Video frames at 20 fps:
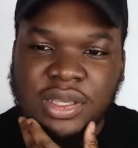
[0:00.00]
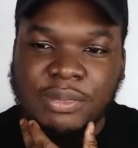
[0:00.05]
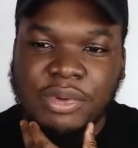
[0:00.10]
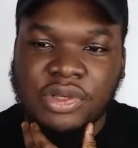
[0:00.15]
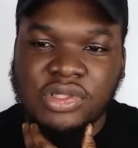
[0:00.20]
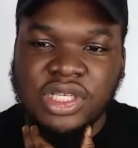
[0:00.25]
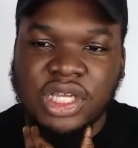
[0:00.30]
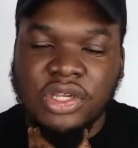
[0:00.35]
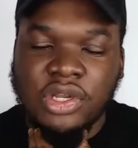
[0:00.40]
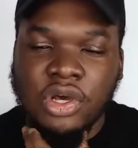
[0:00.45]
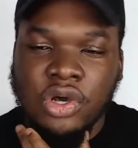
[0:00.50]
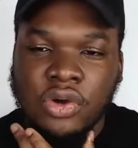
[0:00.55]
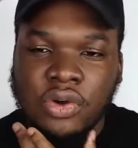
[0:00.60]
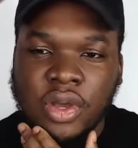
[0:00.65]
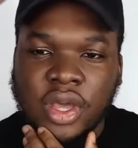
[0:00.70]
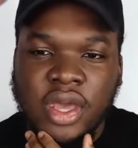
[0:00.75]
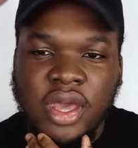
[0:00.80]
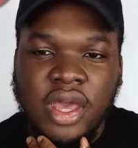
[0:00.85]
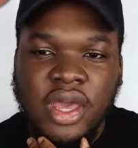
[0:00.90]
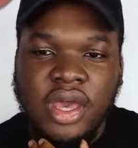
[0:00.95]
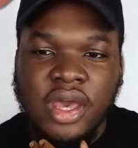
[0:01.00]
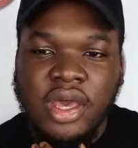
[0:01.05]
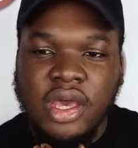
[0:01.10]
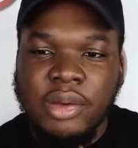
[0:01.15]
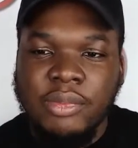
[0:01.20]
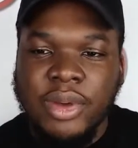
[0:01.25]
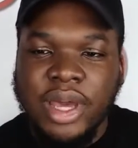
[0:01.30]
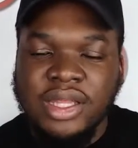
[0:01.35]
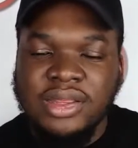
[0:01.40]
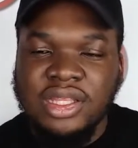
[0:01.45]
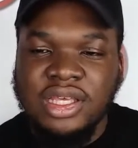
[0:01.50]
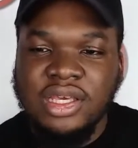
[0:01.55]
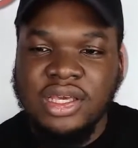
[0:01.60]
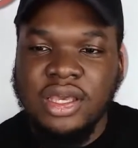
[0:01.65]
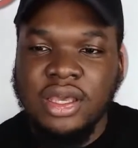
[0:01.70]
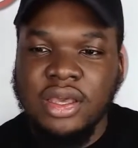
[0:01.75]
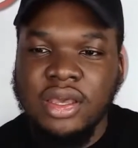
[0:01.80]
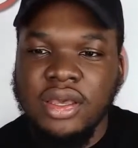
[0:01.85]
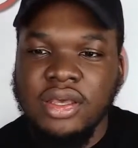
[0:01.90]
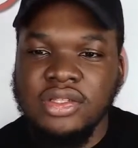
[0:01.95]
Because I know, I think